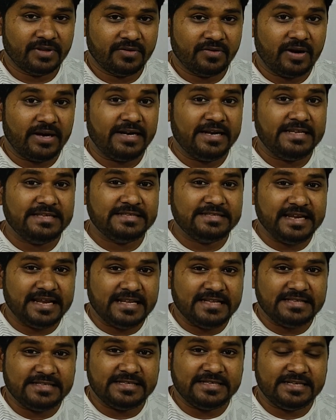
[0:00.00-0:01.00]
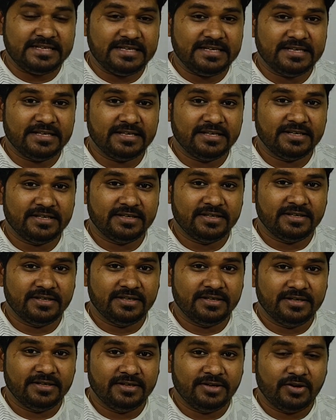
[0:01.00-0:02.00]
What is density?
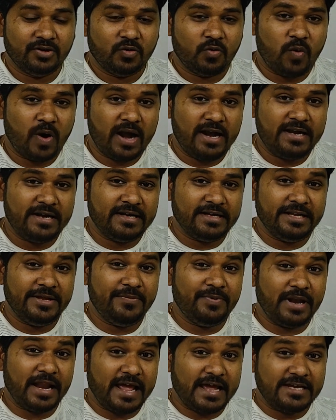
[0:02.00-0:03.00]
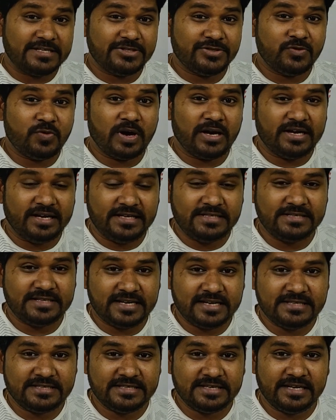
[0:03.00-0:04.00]
What if I ask you what is
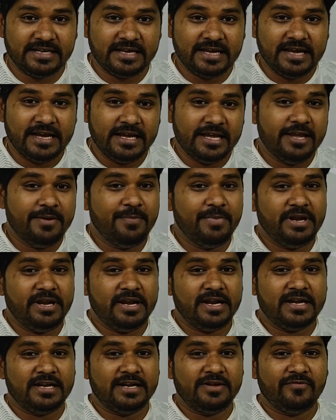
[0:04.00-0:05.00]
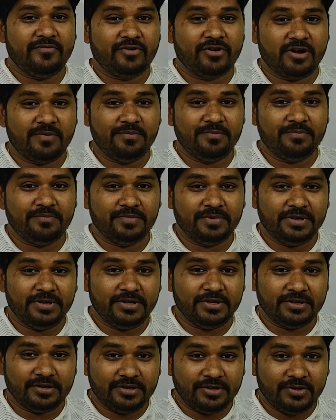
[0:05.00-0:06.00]
density? Immediately from
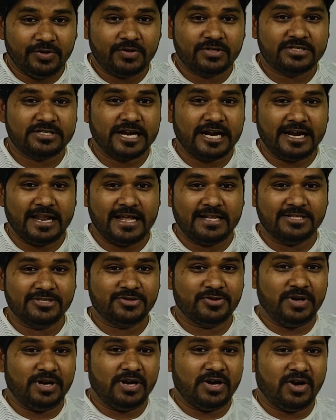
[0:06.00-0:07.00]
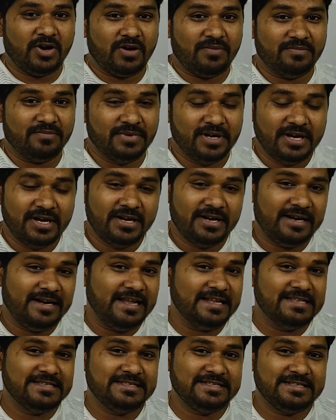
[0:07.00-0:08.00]
your side answer will come.
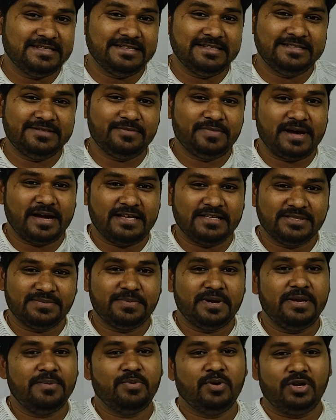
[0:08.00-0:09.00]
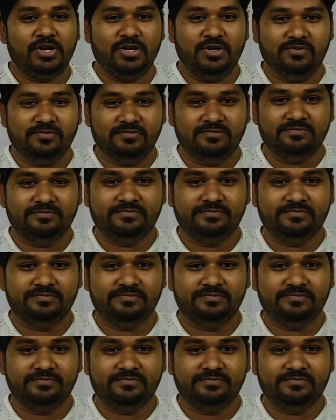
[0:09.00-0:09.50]
Density is mass by volume.